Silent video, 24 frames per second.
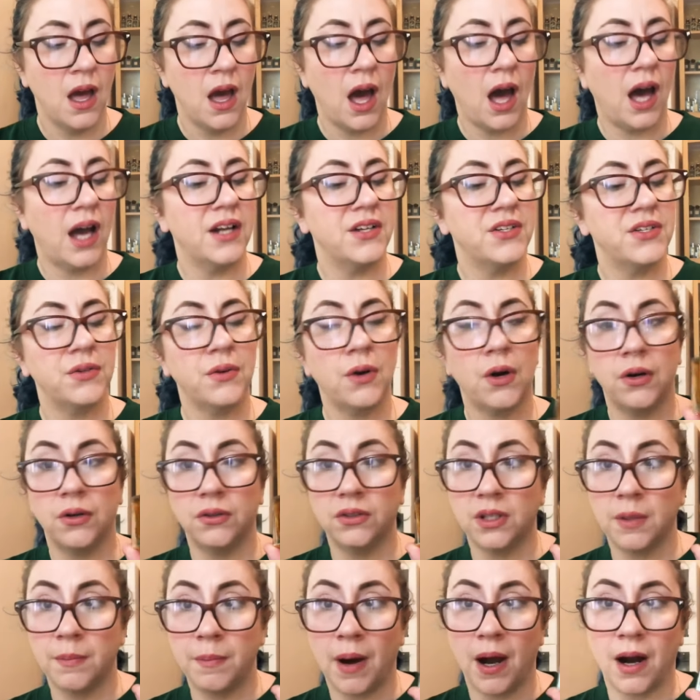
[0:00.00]
I do own
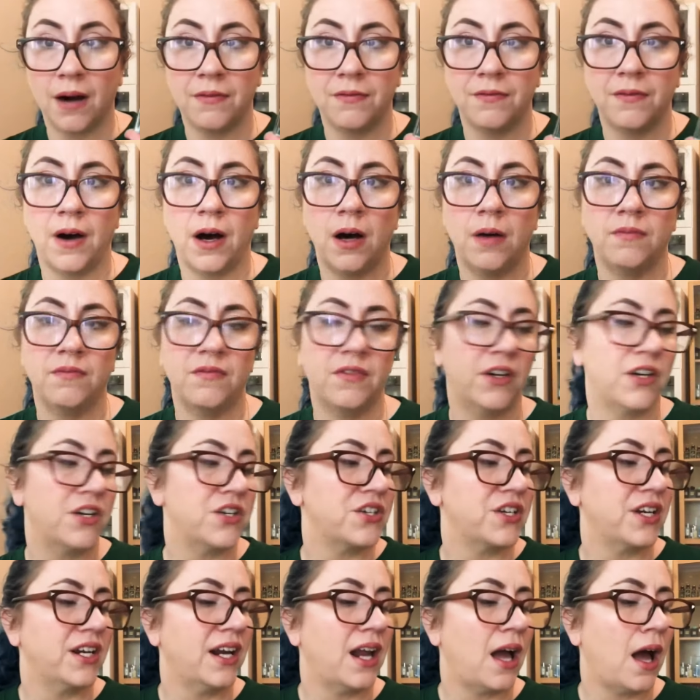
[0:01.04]
the Parfum
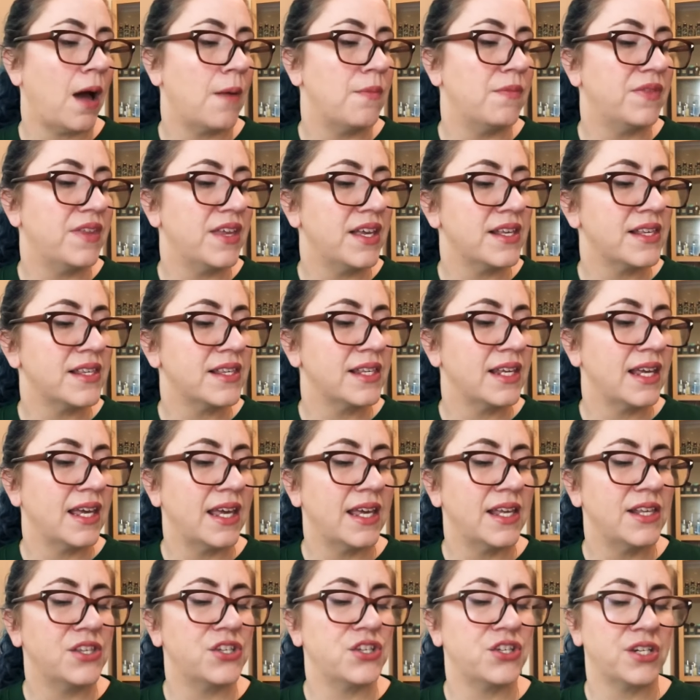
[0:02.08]
version. Um, this
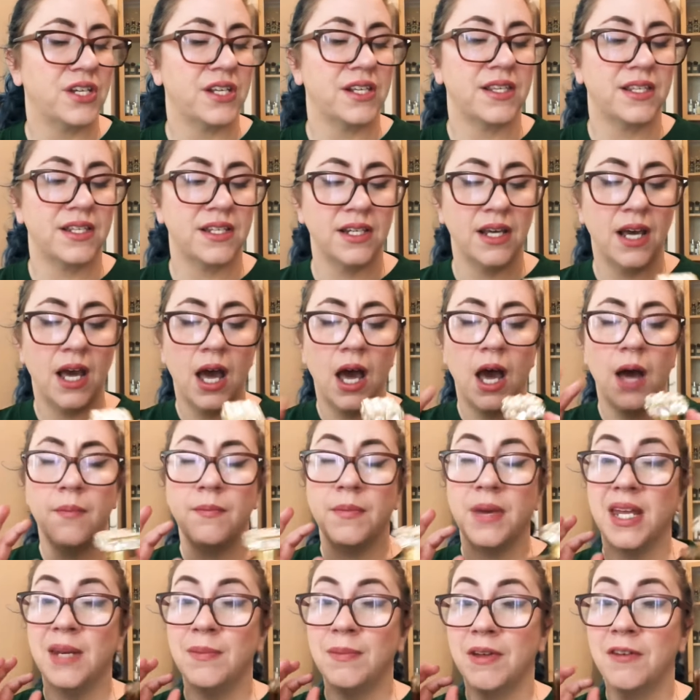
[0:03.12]
is just
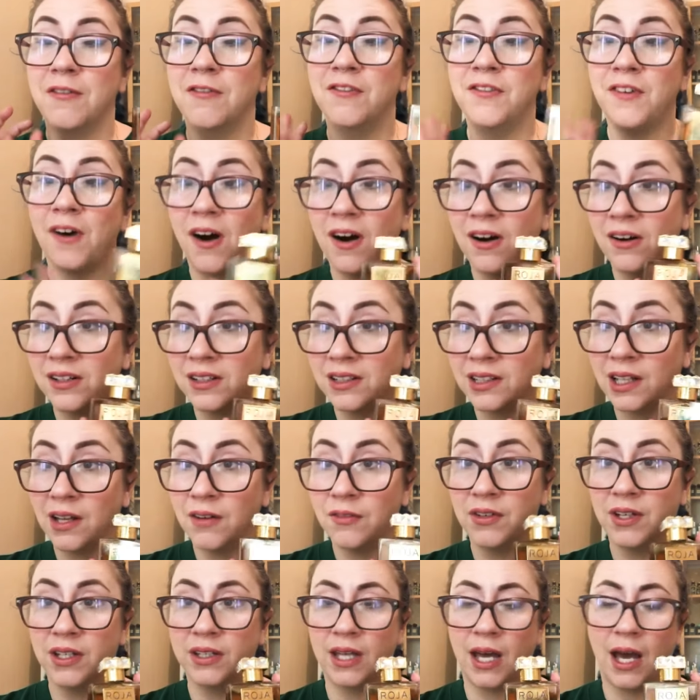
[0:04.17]
made me fall in love
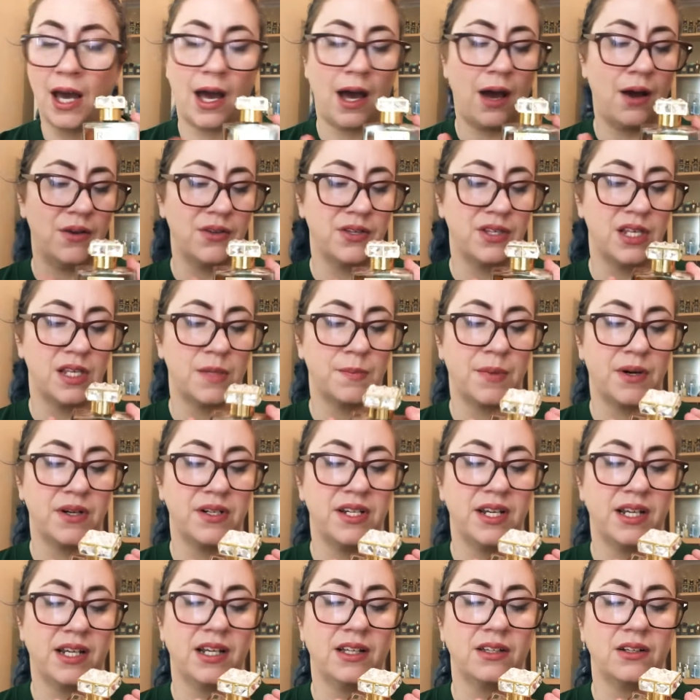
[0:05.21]
with the house, this
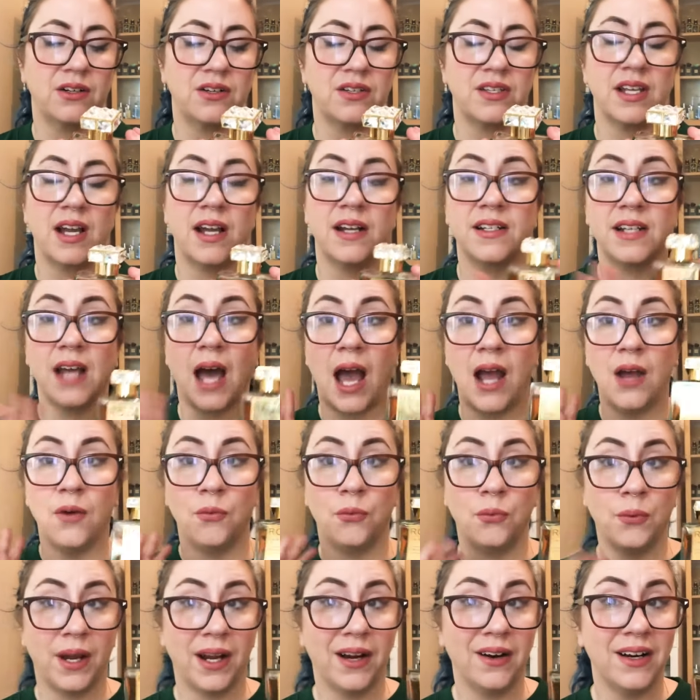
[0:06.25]
particular scent. I
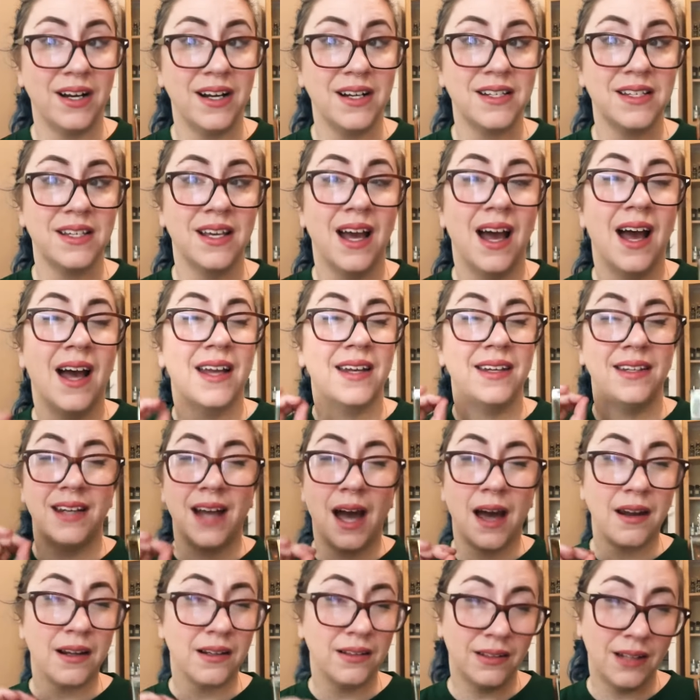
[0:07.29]
wear it
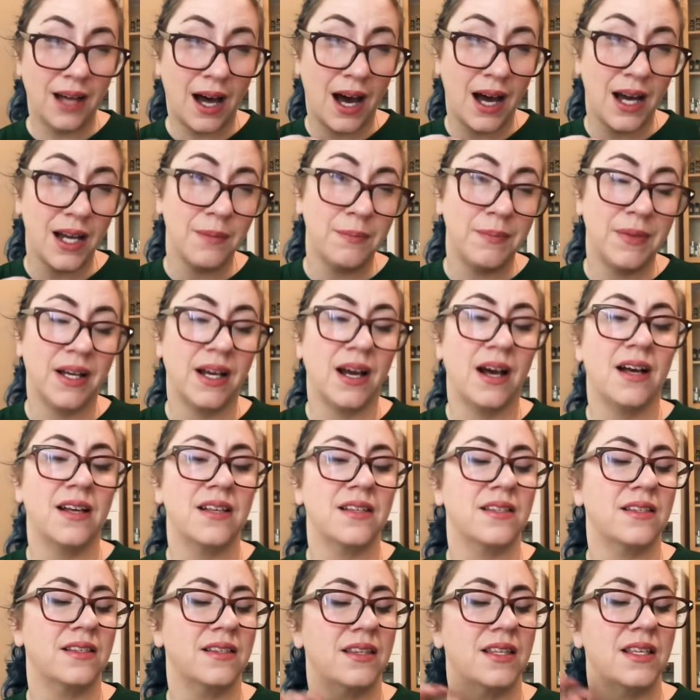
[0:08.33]
not a lot
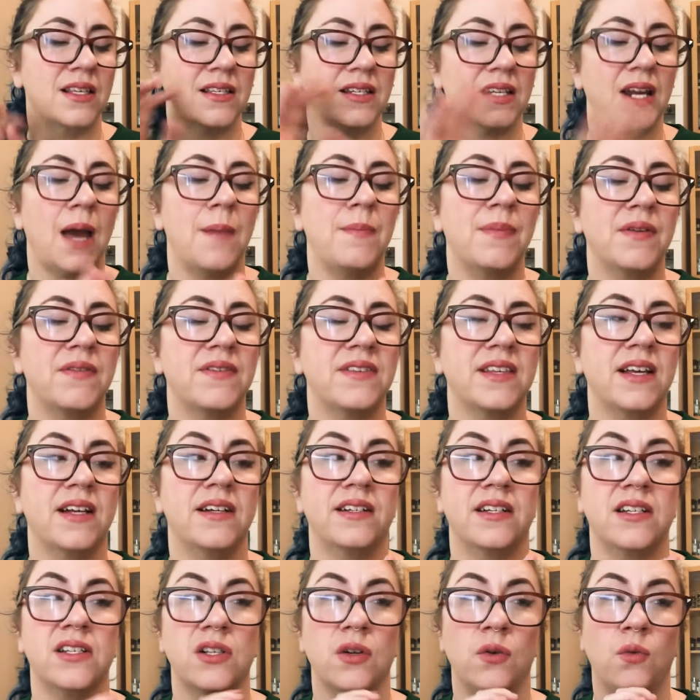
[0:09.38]
because this type of scent
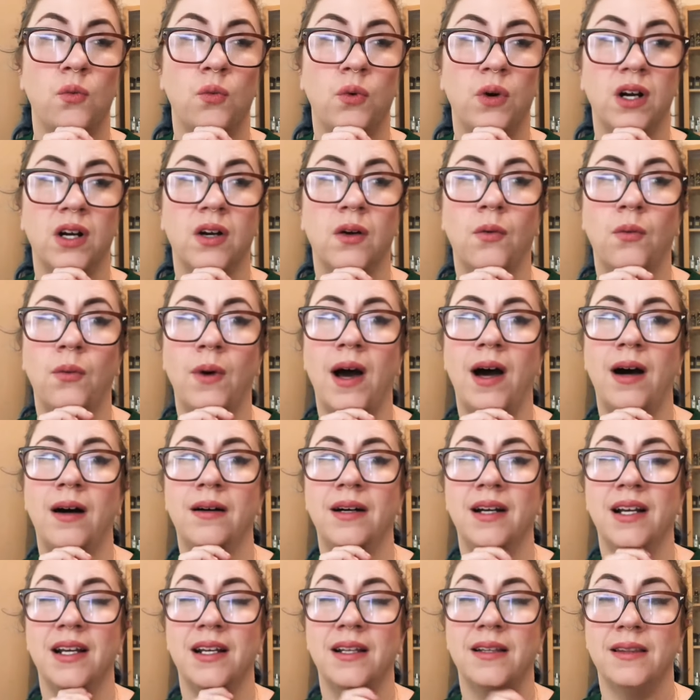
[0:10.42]
doesn't work well
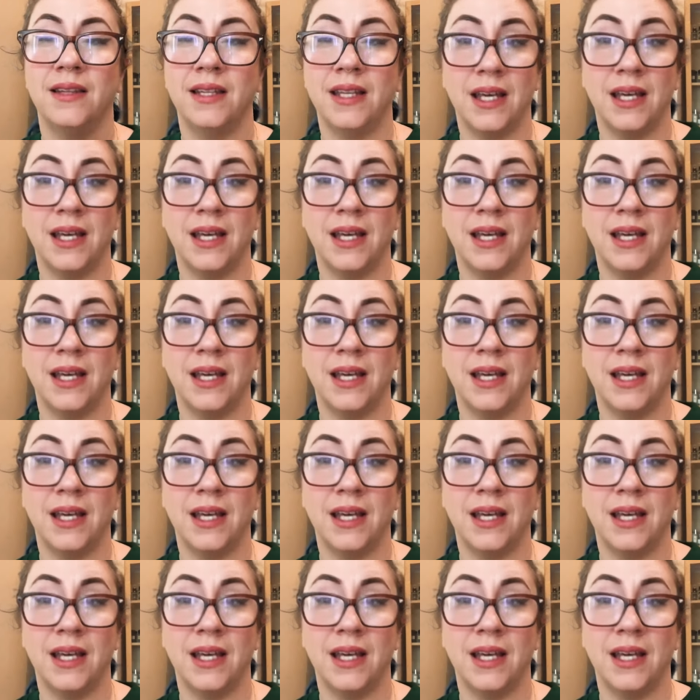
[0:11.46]
in the